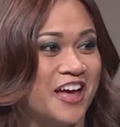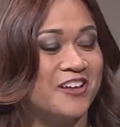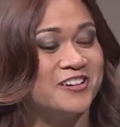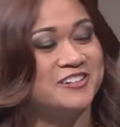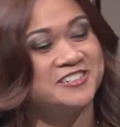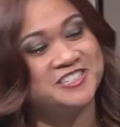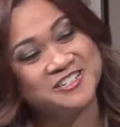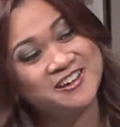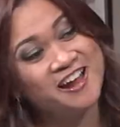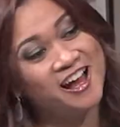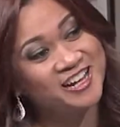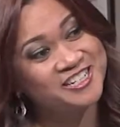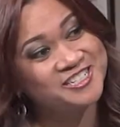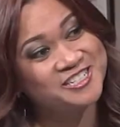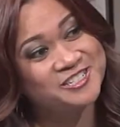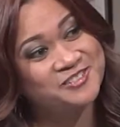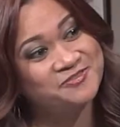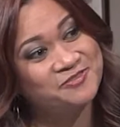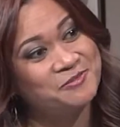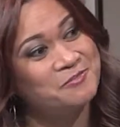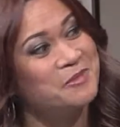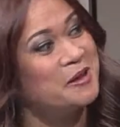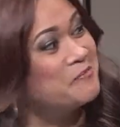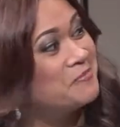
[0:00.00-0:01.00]
that, not just
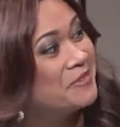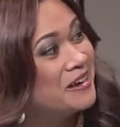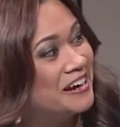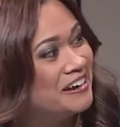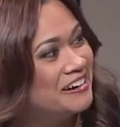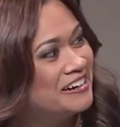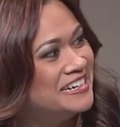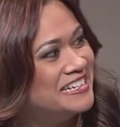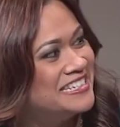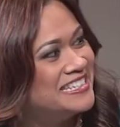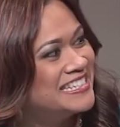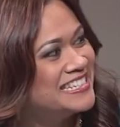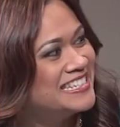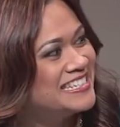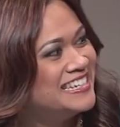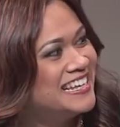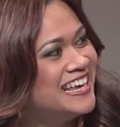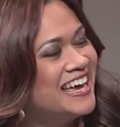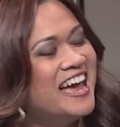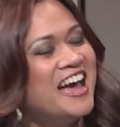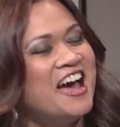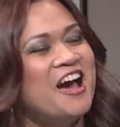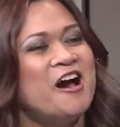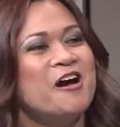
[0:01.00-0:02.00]
from my parents,
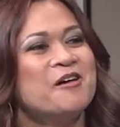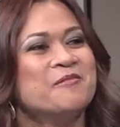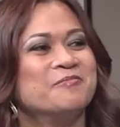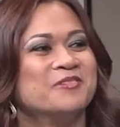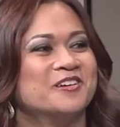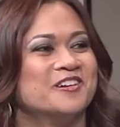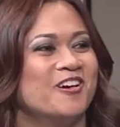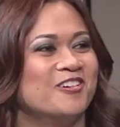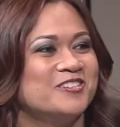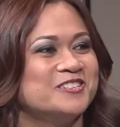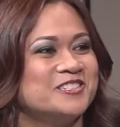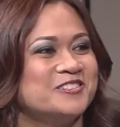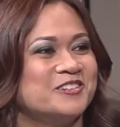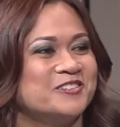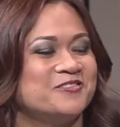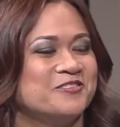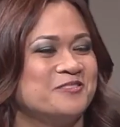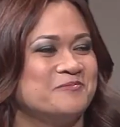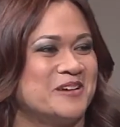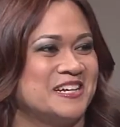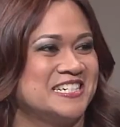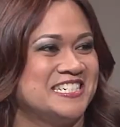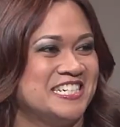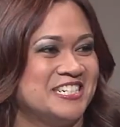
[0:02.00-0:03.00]
but also
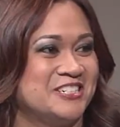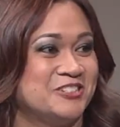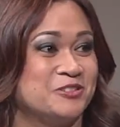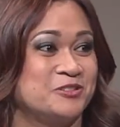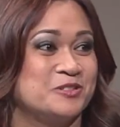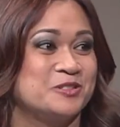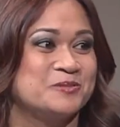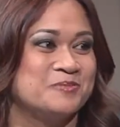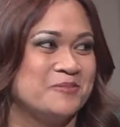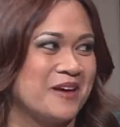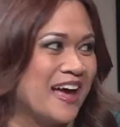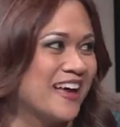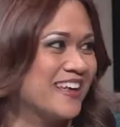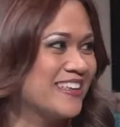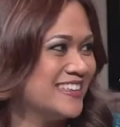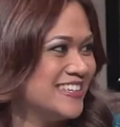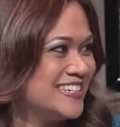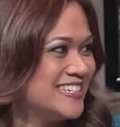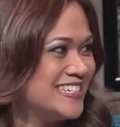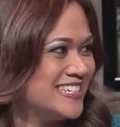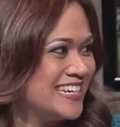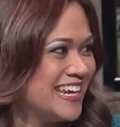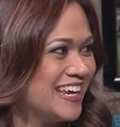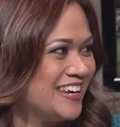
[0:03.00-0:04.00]
from my teachers back in
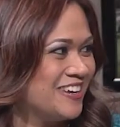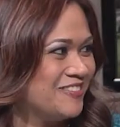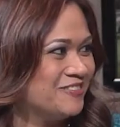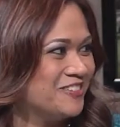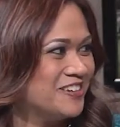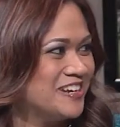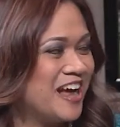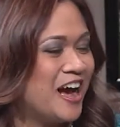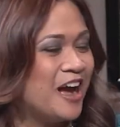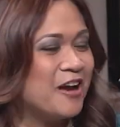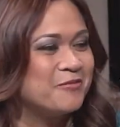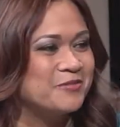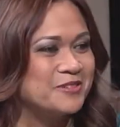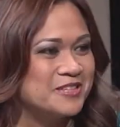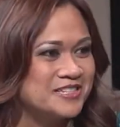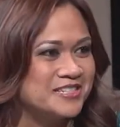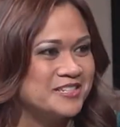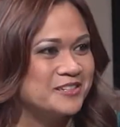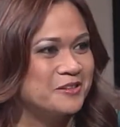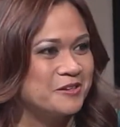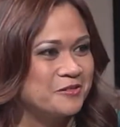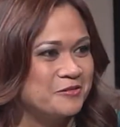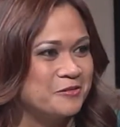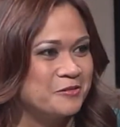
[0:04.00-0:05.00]
the day when I
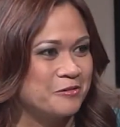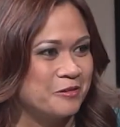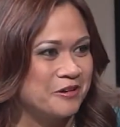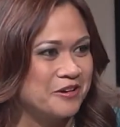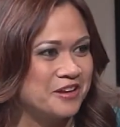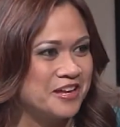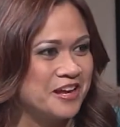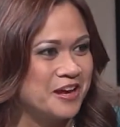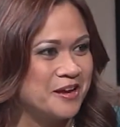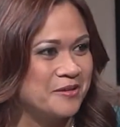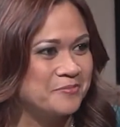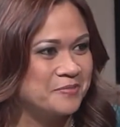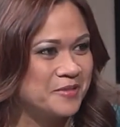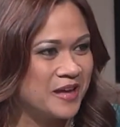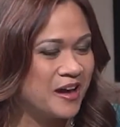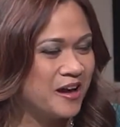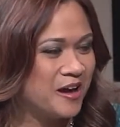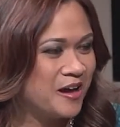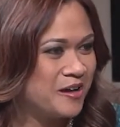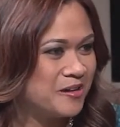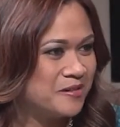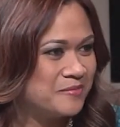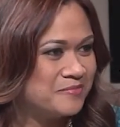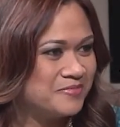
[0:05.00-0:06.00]
was growing up
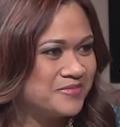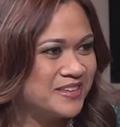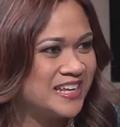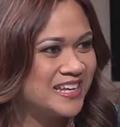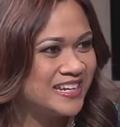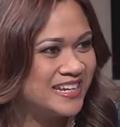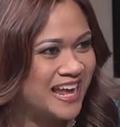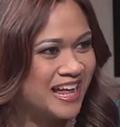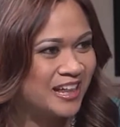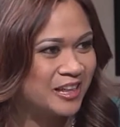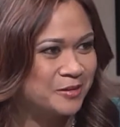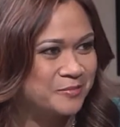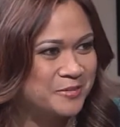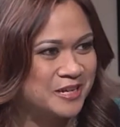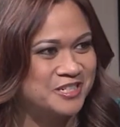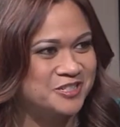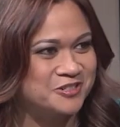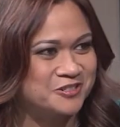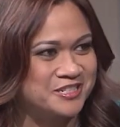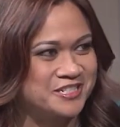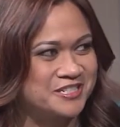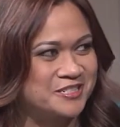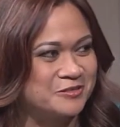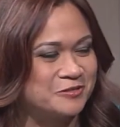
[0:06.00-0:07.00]
um, in
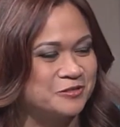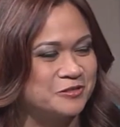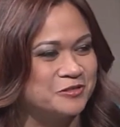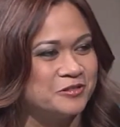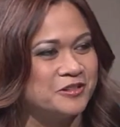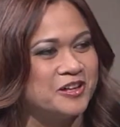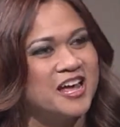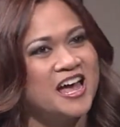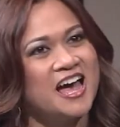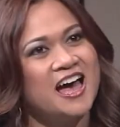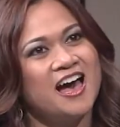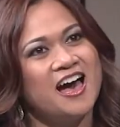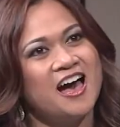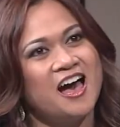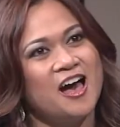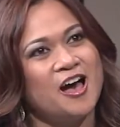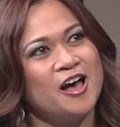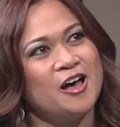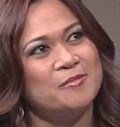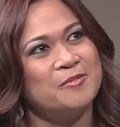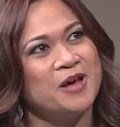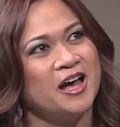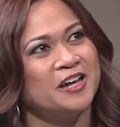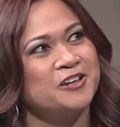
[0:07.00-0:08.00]
elementary school.
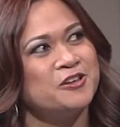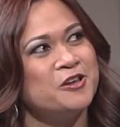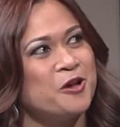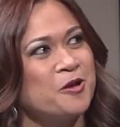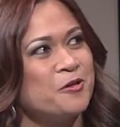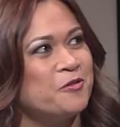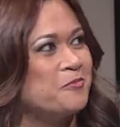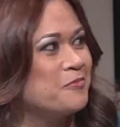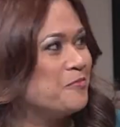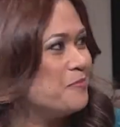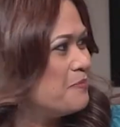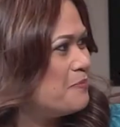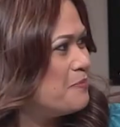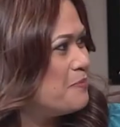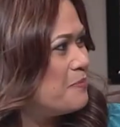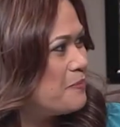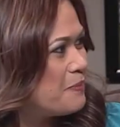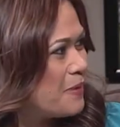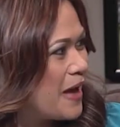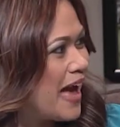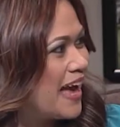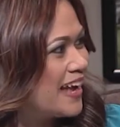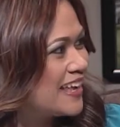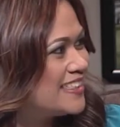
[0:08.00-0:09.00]
Um, I know
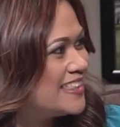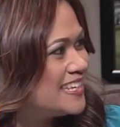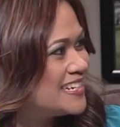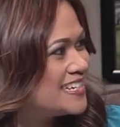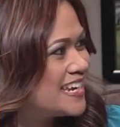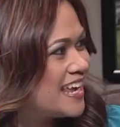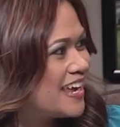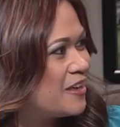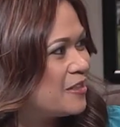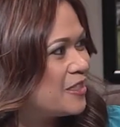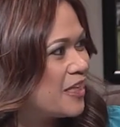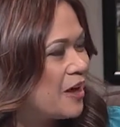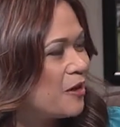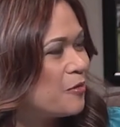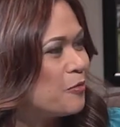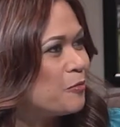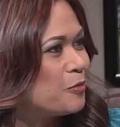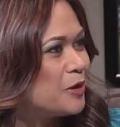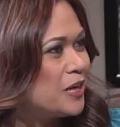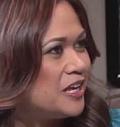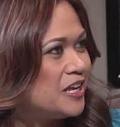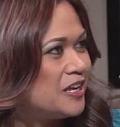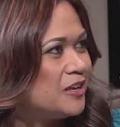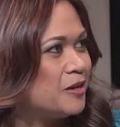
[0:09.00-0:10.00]
back in the day that
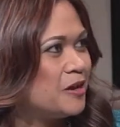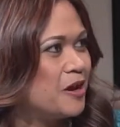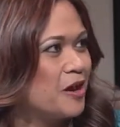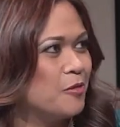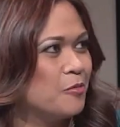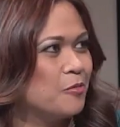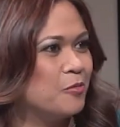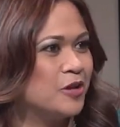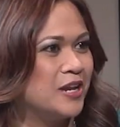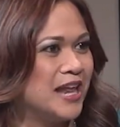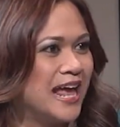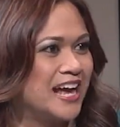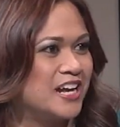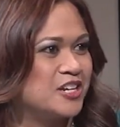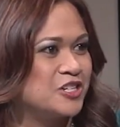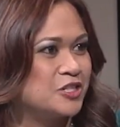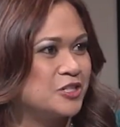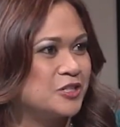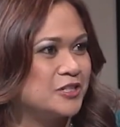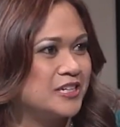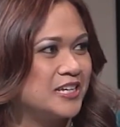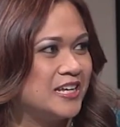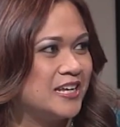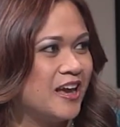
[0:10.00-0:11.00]
we would
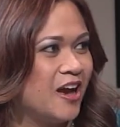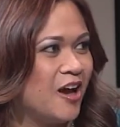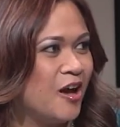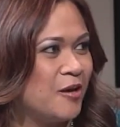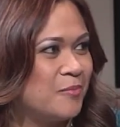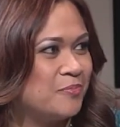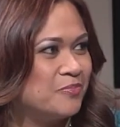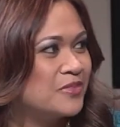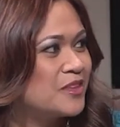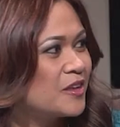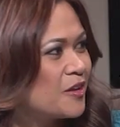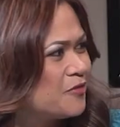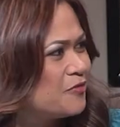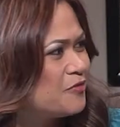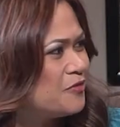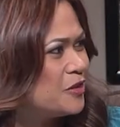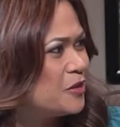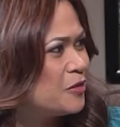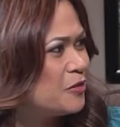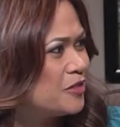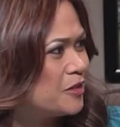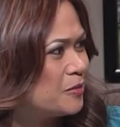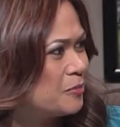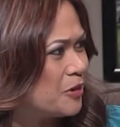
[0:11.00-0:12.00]
actually um,
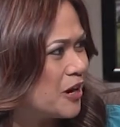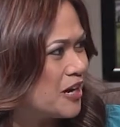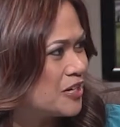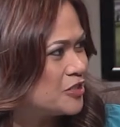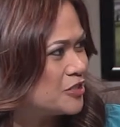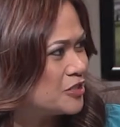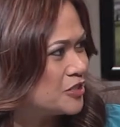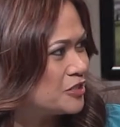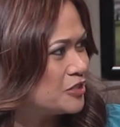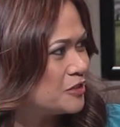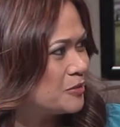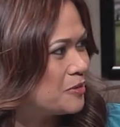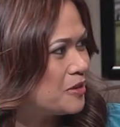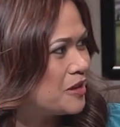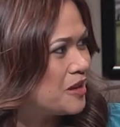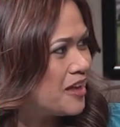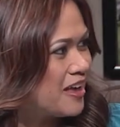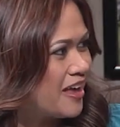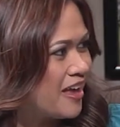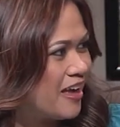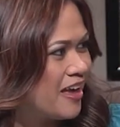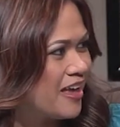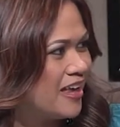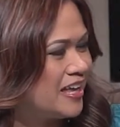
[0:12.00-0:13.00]
feel the pressure. Mm
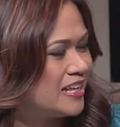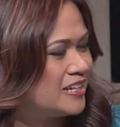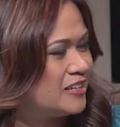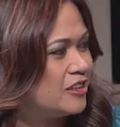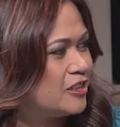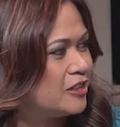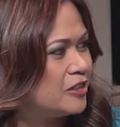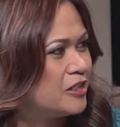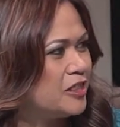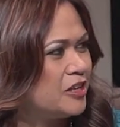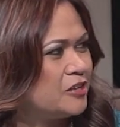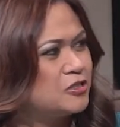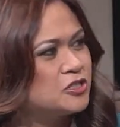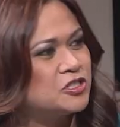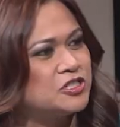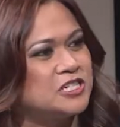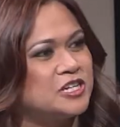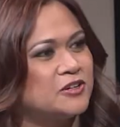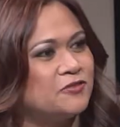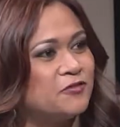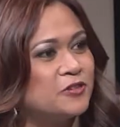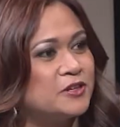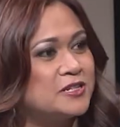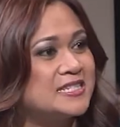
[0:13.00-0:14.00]
-hmm. And there's
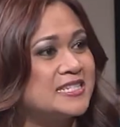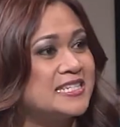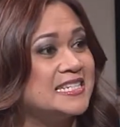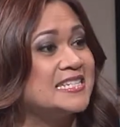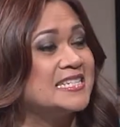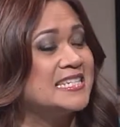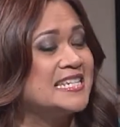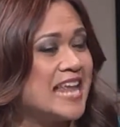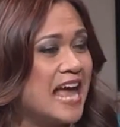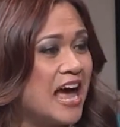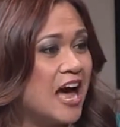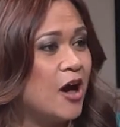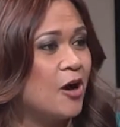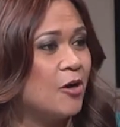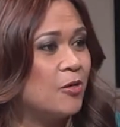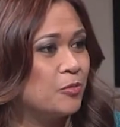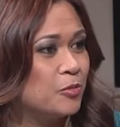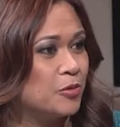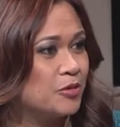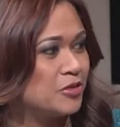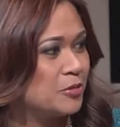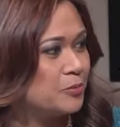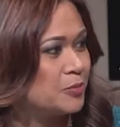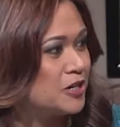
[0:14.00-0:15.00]
differences now
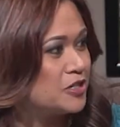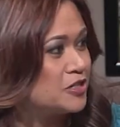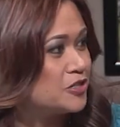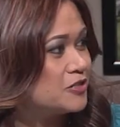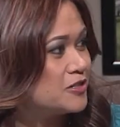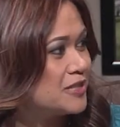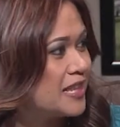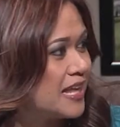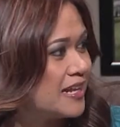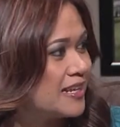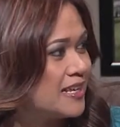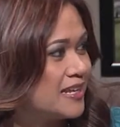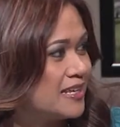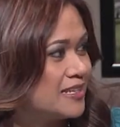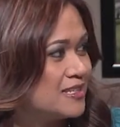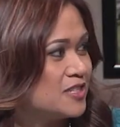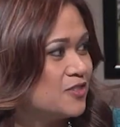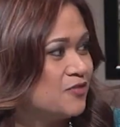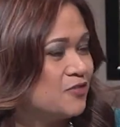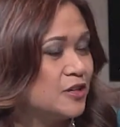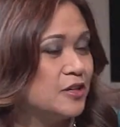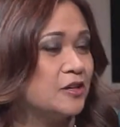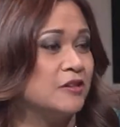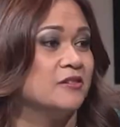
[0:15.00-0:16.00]
with the pressures that
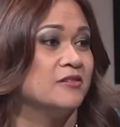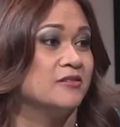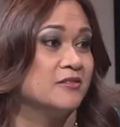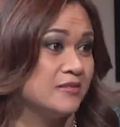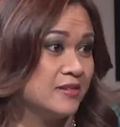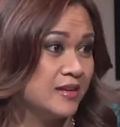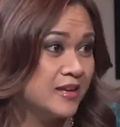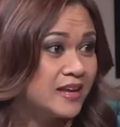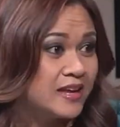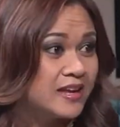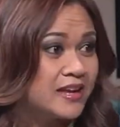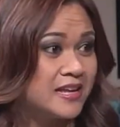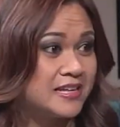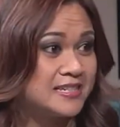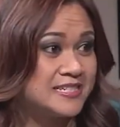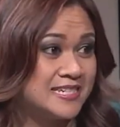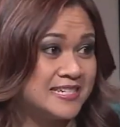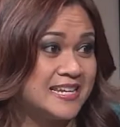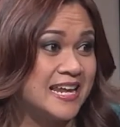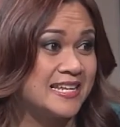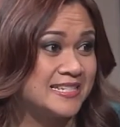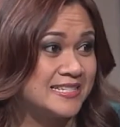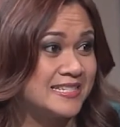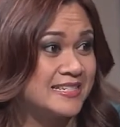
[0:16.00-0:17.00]
kids feel in
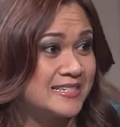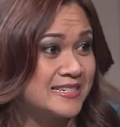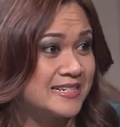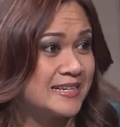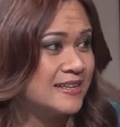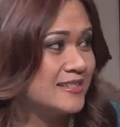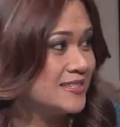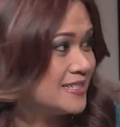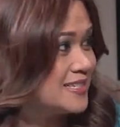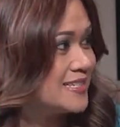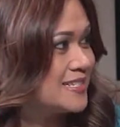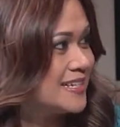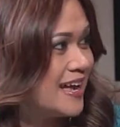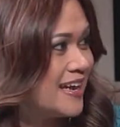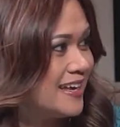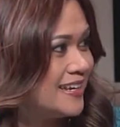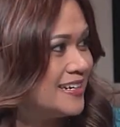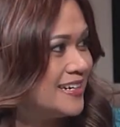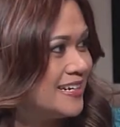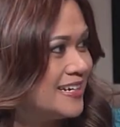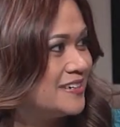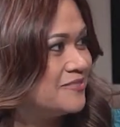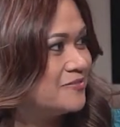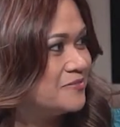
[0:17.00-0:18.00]
today's
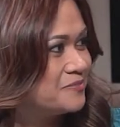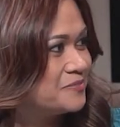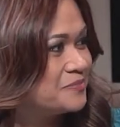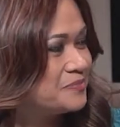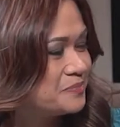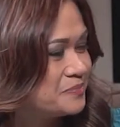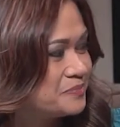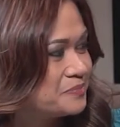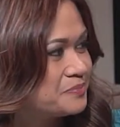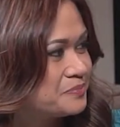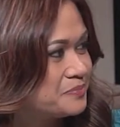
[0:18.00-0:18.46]
society. Yes,